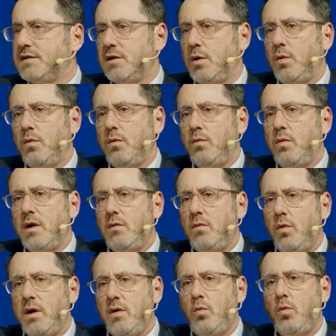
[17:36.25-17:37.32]
So
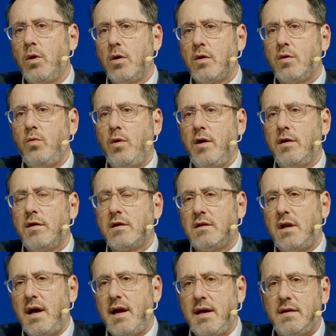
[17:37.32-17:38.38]
when we work with
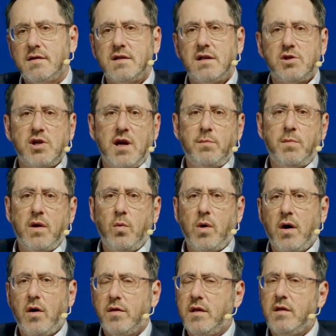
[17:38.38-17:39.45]
clients at Shaping
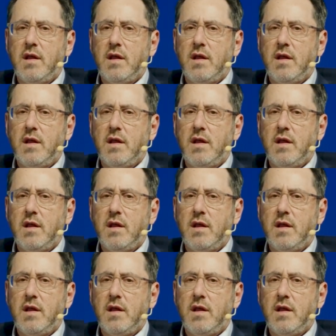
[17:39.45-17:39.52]
Wealth,